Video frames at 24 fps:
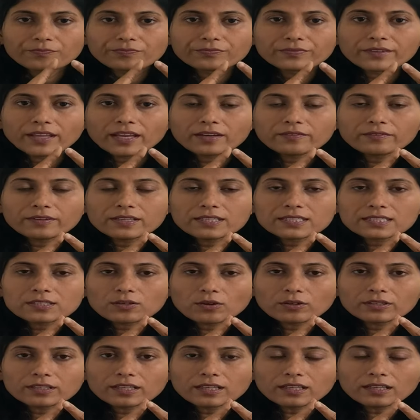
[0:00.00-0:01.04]
then we
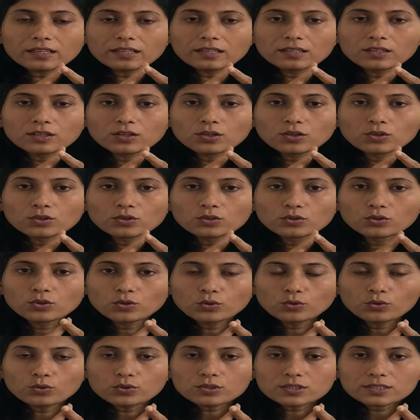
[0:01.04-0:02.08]
saw the
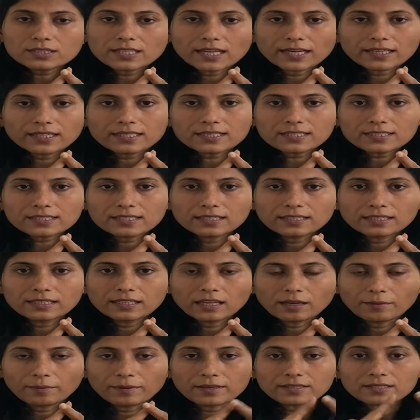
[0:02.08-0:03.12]
do's, that is
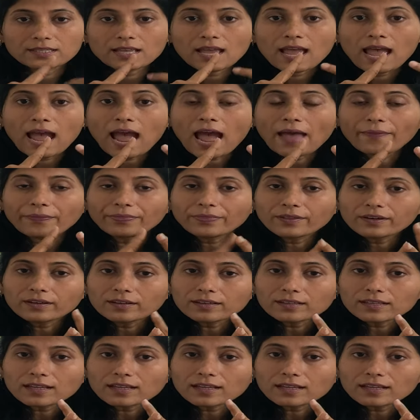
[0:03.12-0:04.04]
niyamas, and third